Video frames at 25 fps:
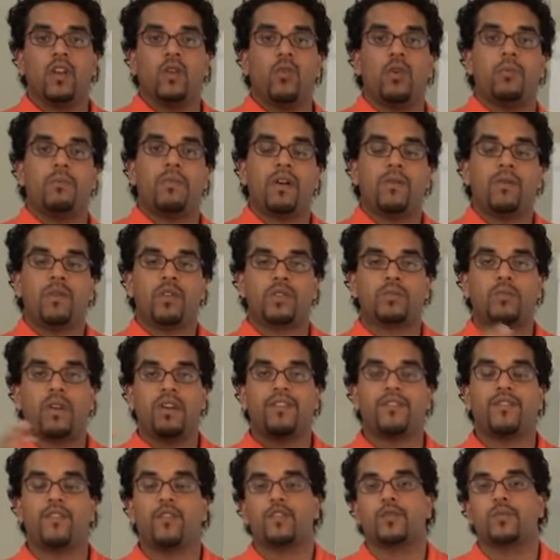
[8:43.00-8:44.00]
what was my
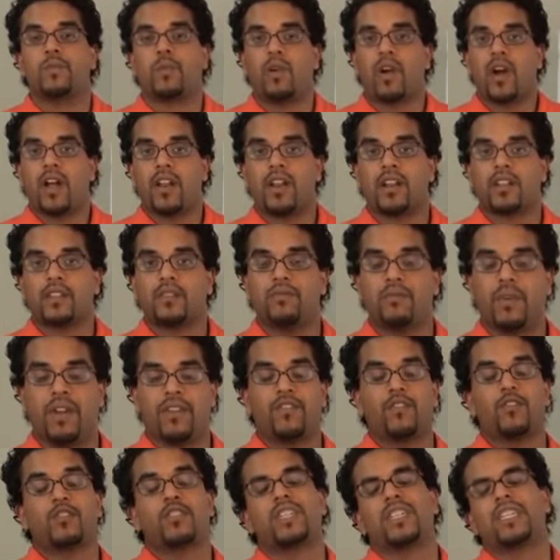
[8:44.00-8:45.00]
first product, my
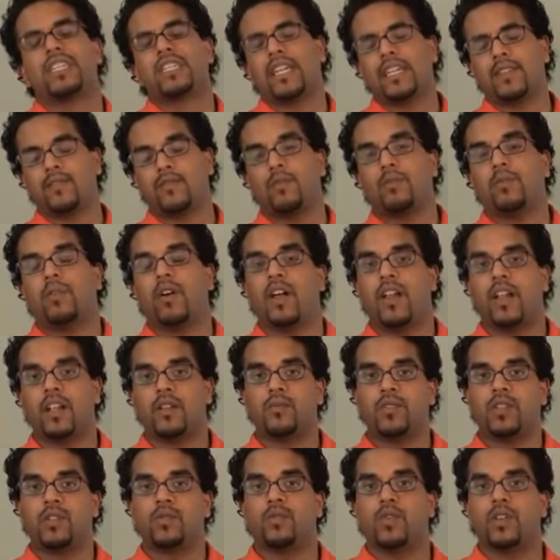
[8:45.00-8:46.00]
first successful
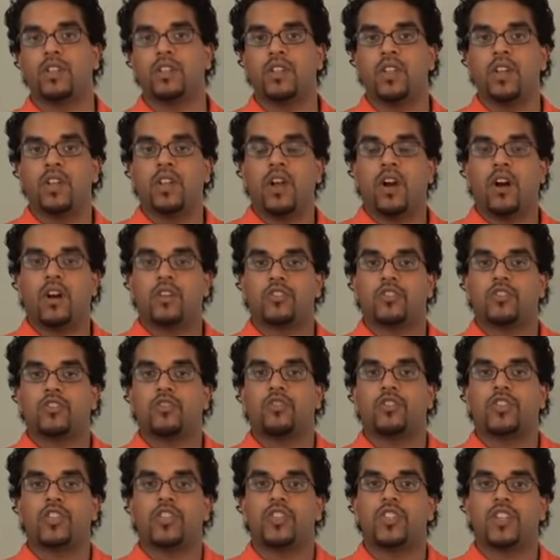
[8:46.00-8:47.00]
product, which was on
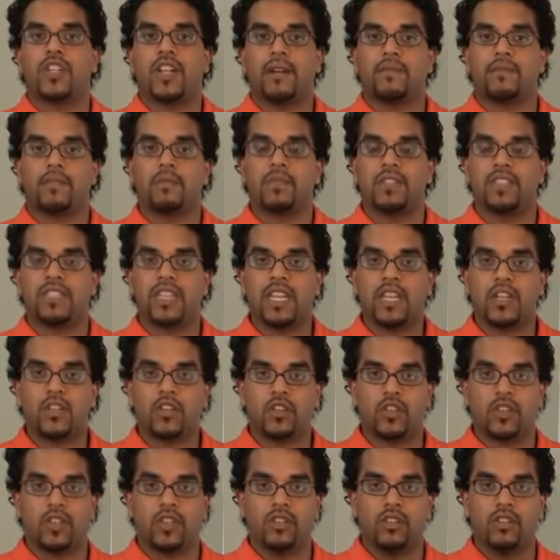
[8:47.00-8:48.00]
search engine
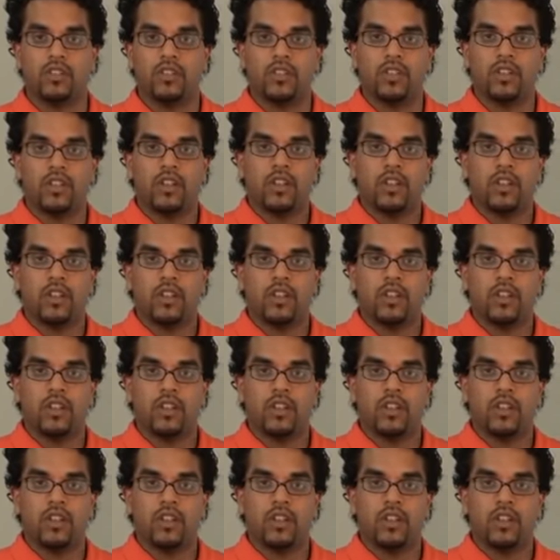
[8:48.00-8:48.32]
optimization.